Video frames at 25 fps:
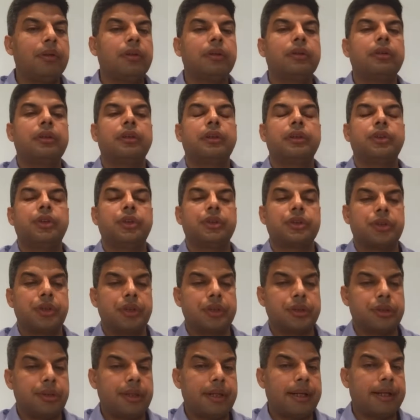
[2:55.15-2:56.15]
the
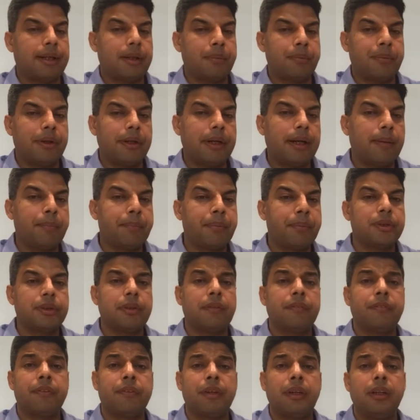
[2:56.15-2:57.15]
registration agreement happens
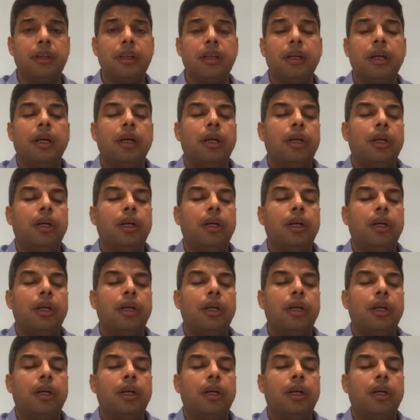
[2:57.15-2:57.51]
upfront.